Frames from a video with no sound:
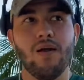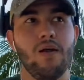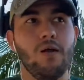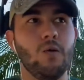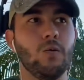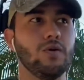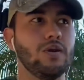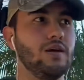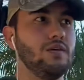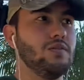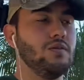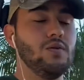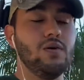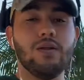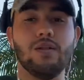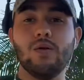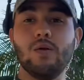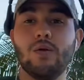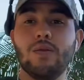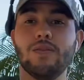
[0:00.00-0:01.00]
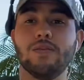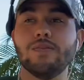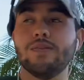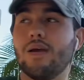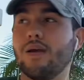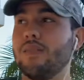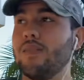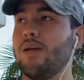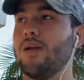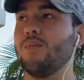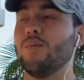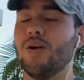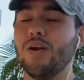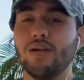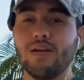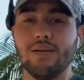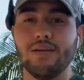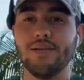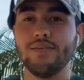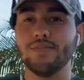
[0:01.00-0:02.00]
what I do in the secondary market
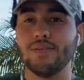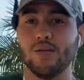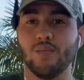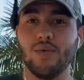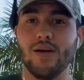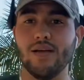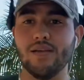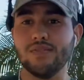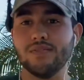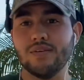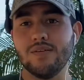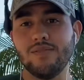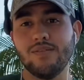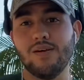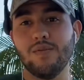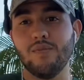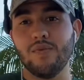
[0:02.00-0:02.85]
and I start buying stuff up,